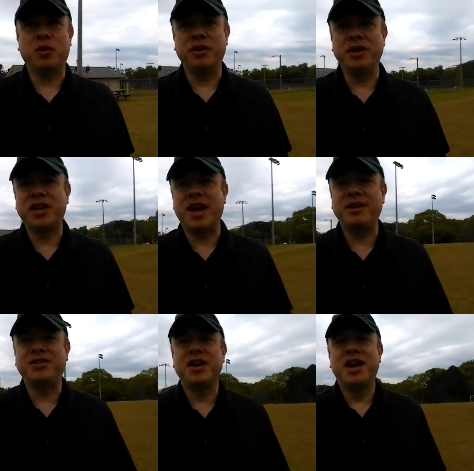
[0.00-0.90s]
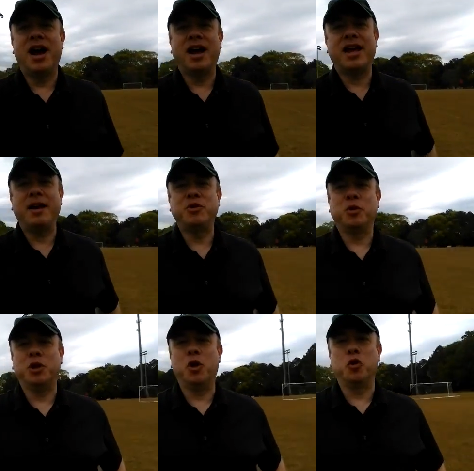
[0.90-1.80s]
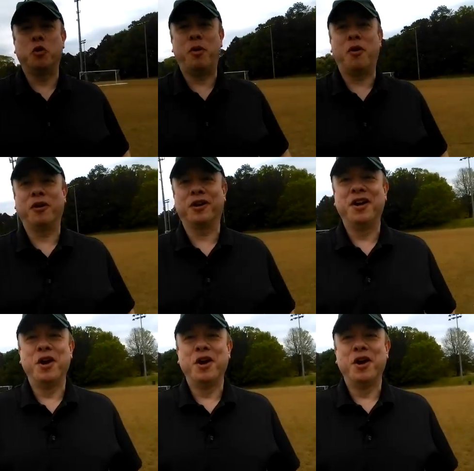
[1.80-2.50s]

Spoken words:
Well, in this case, I came to a local park